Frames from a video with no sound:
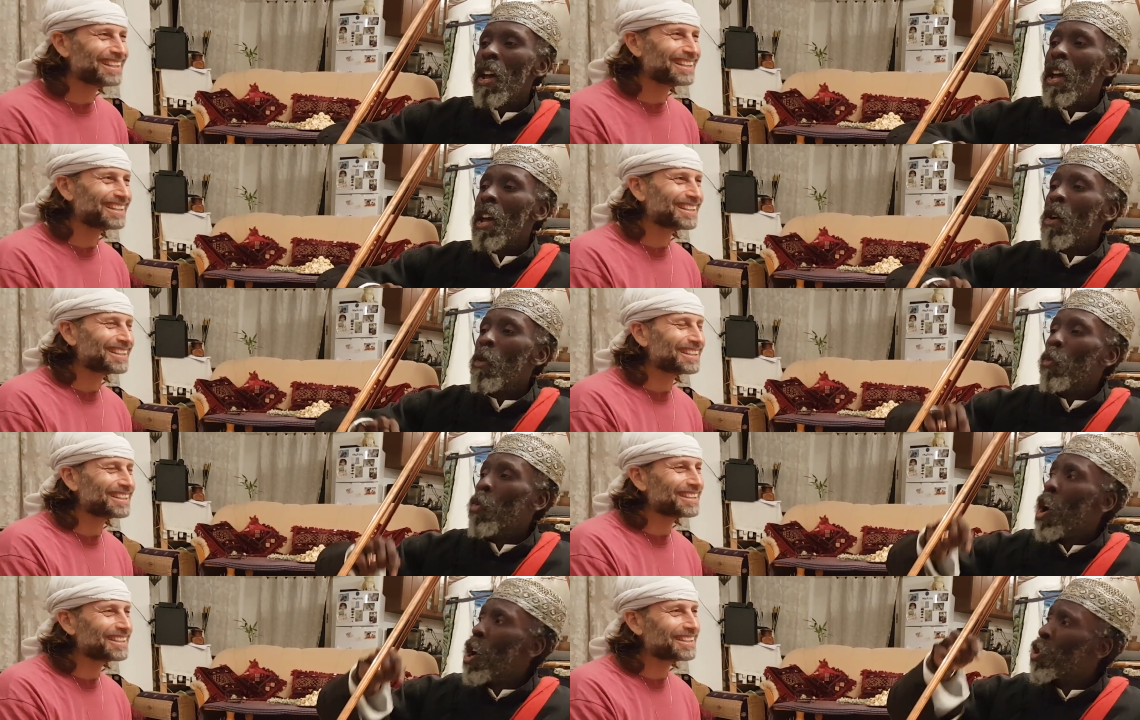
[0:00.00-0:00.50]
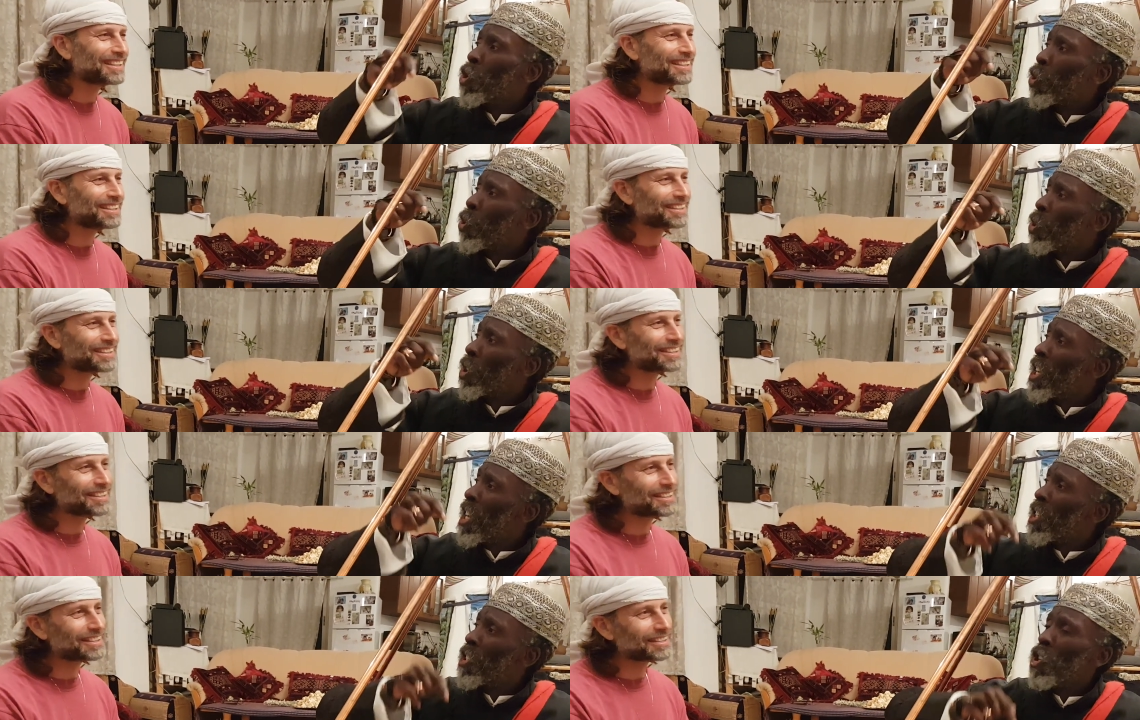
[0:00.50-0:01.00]
Speaker 1: And once you
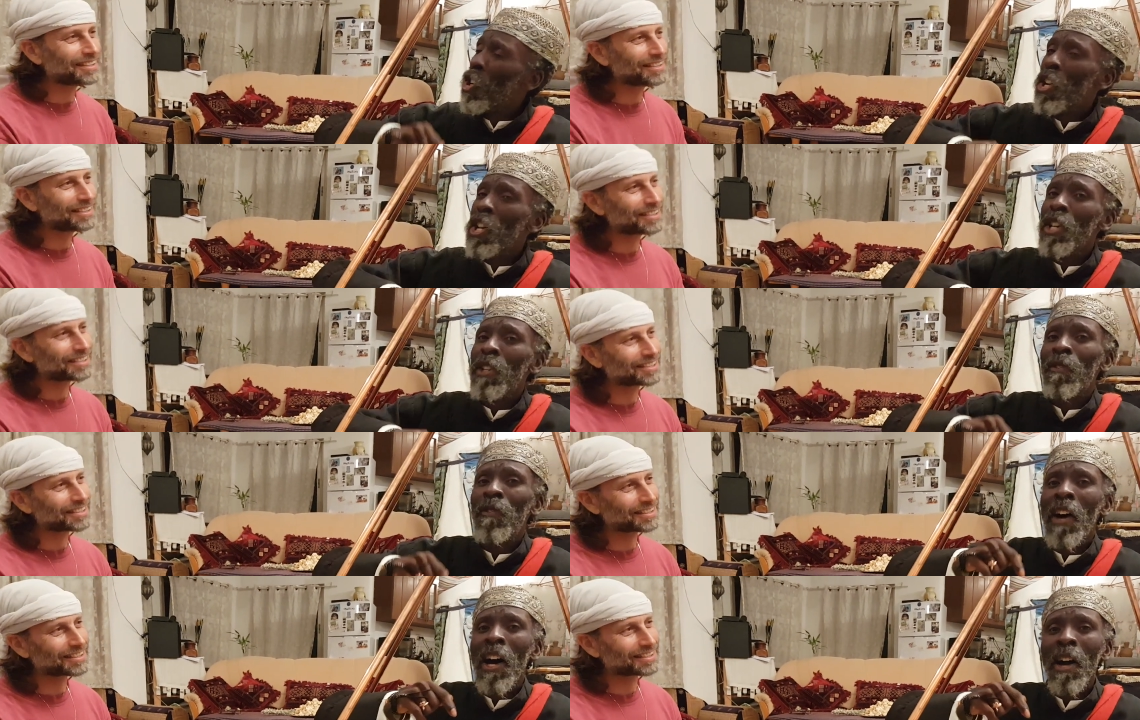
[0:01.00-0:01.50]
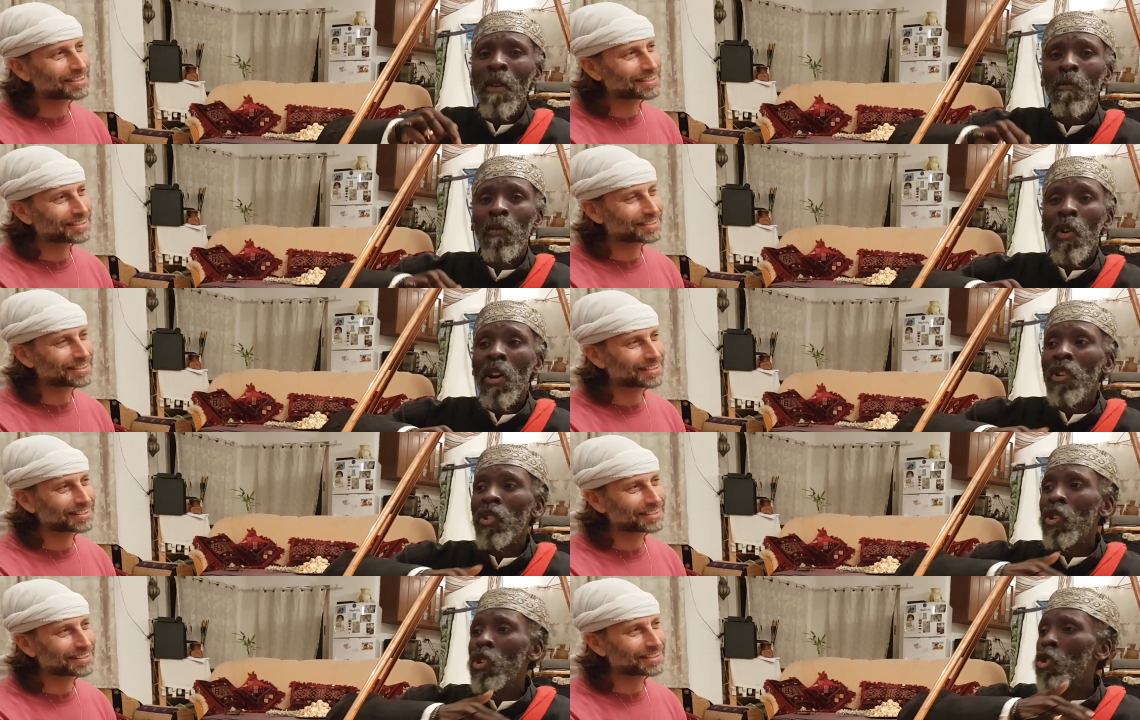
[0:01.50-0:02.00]
get to this
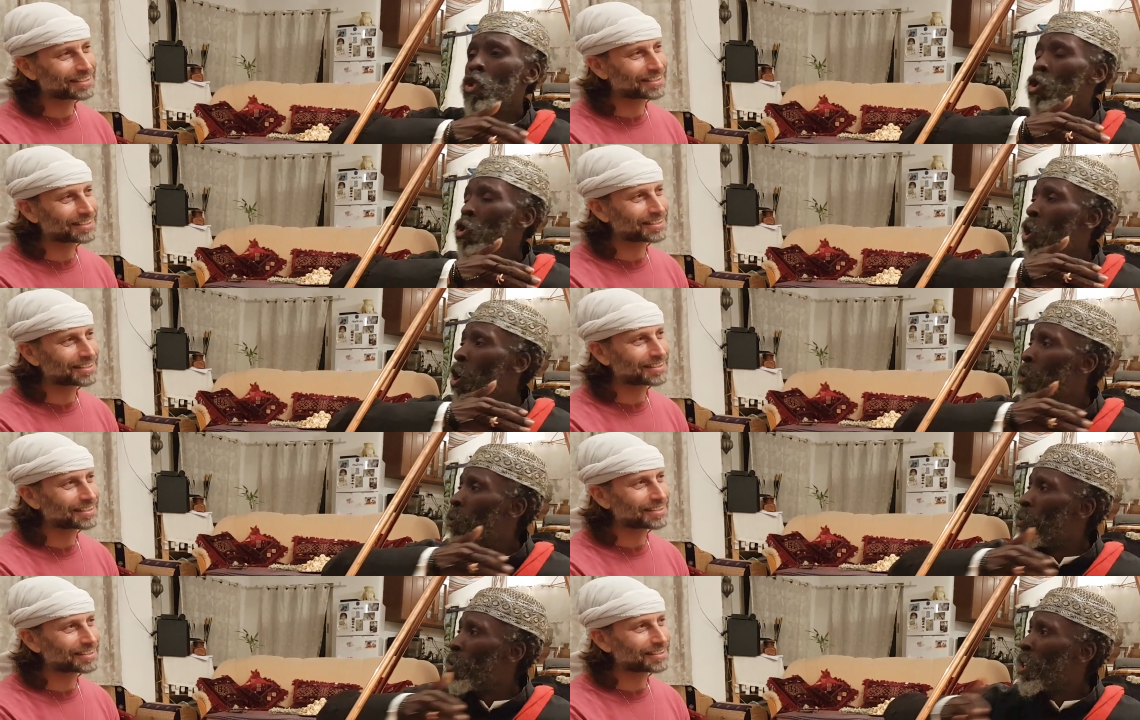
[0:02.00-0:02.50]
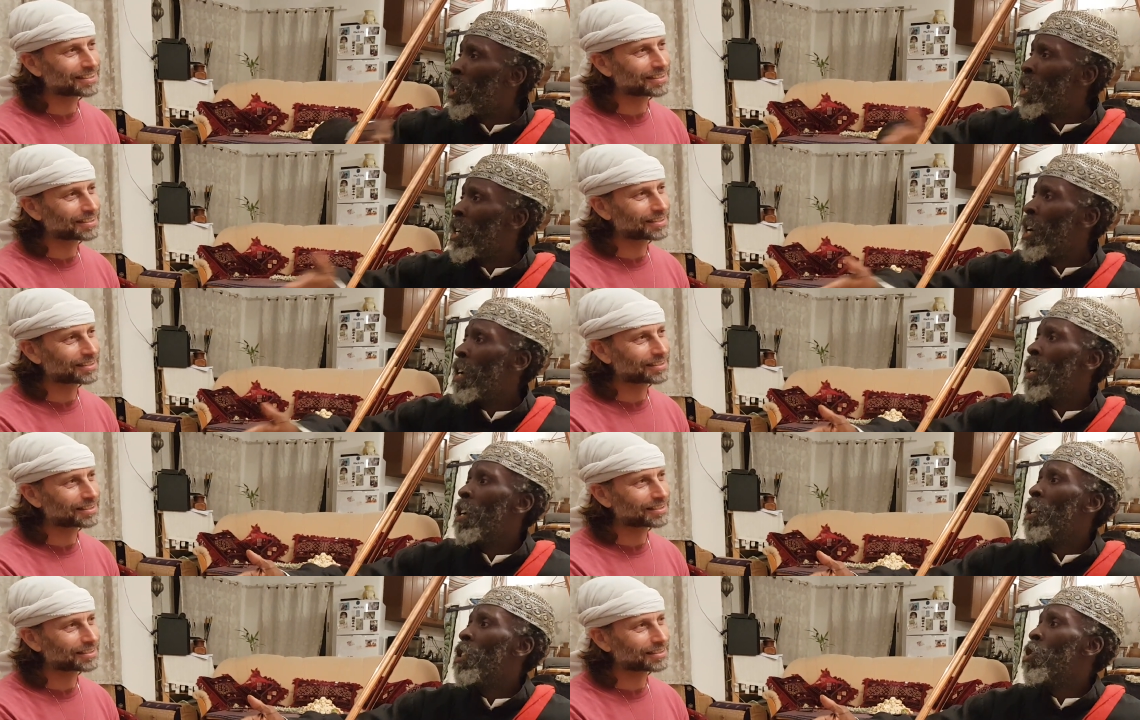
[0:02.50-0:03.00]
vibration, you don't put
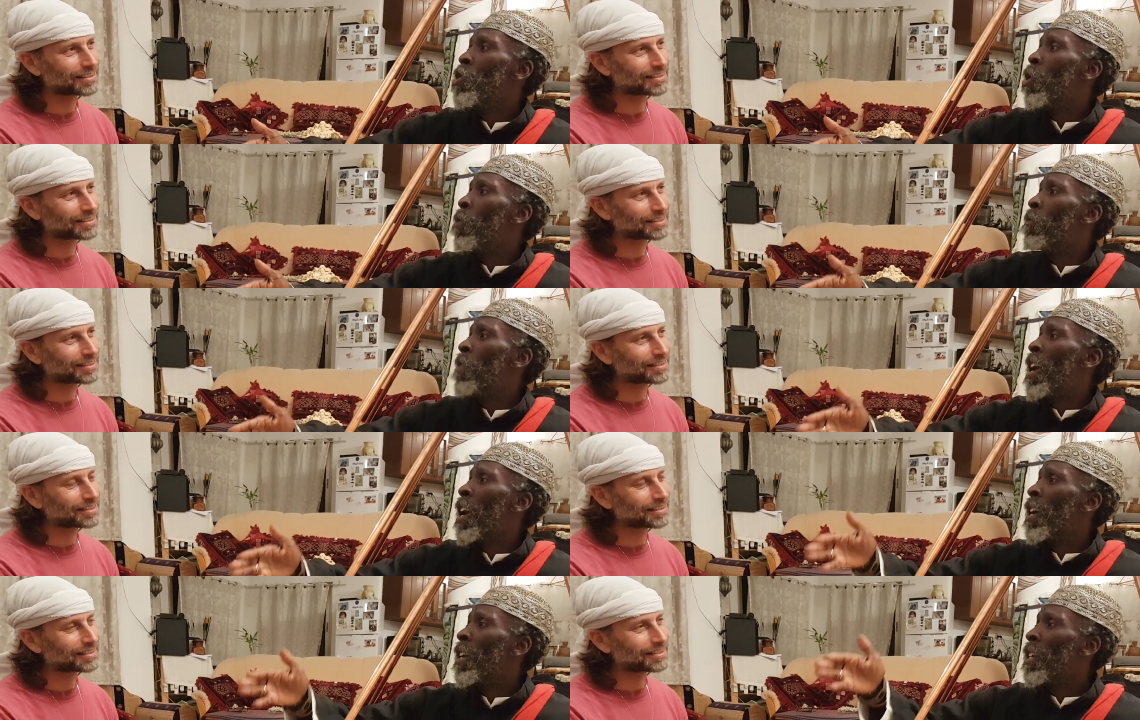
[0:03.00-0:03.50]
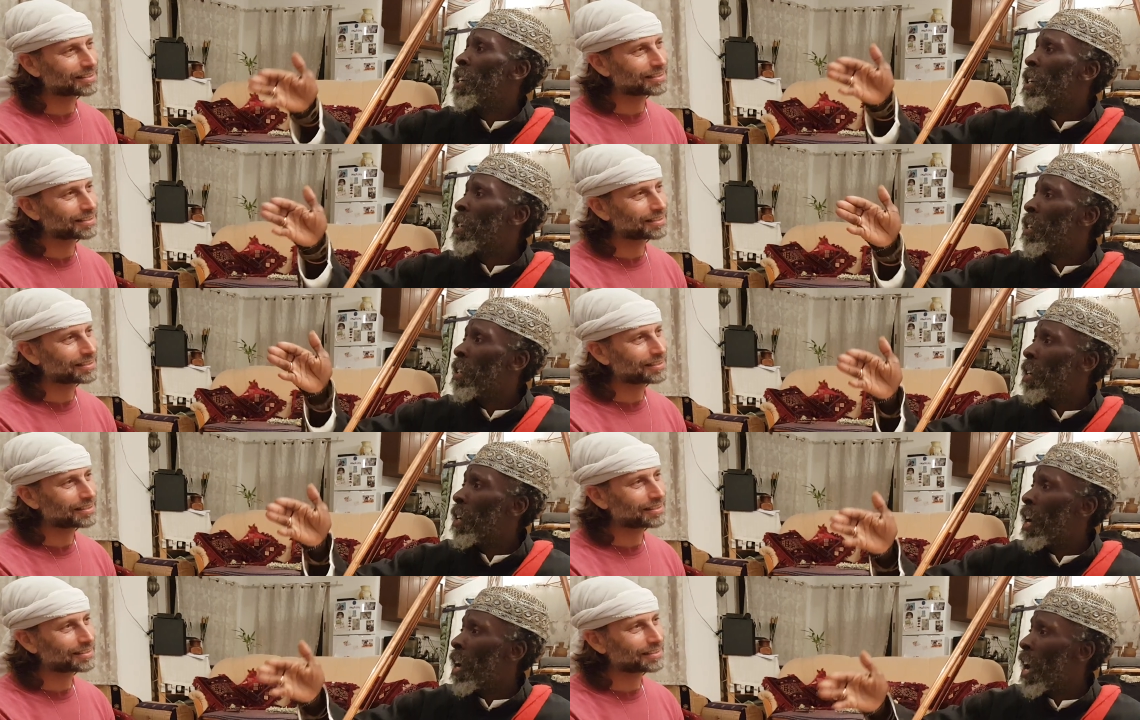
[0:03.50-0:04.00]
nothing in your body
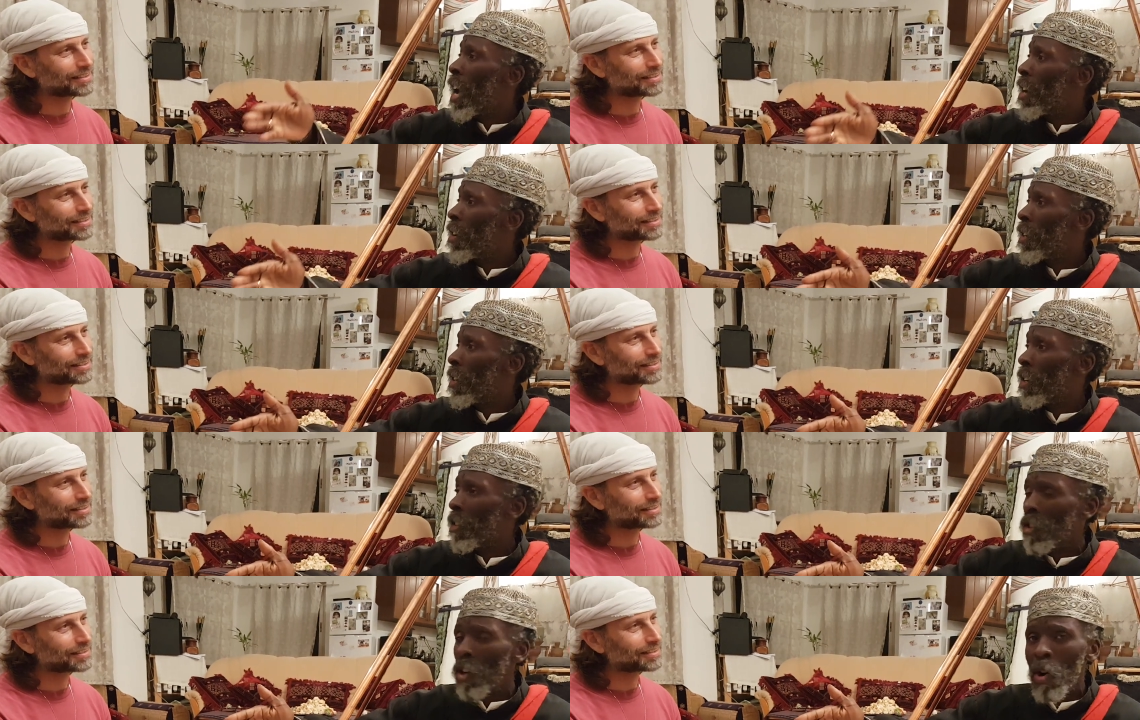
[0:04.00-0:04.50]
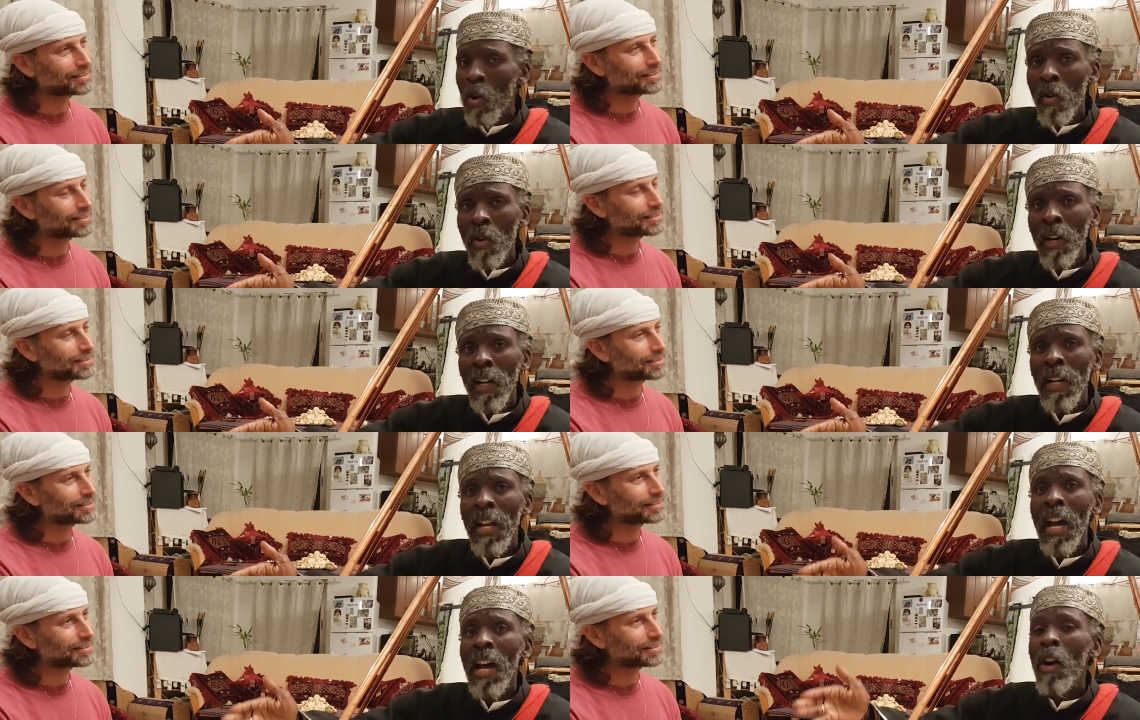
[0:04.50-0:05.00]
lower
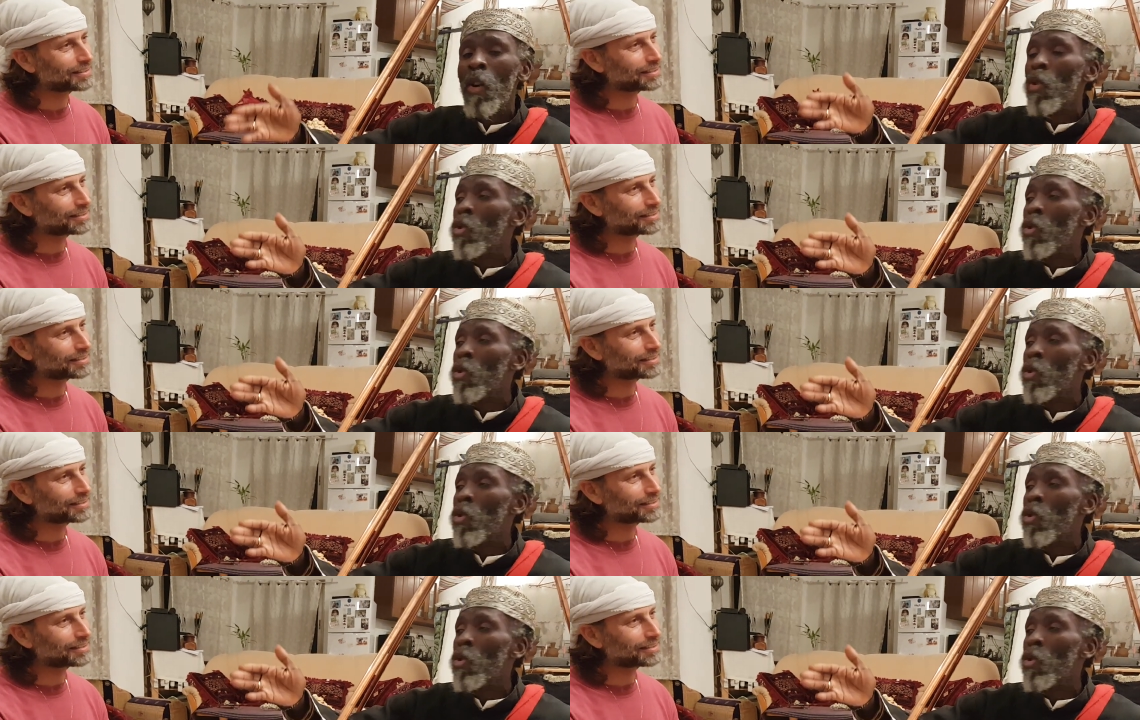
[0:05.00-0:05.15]
than that,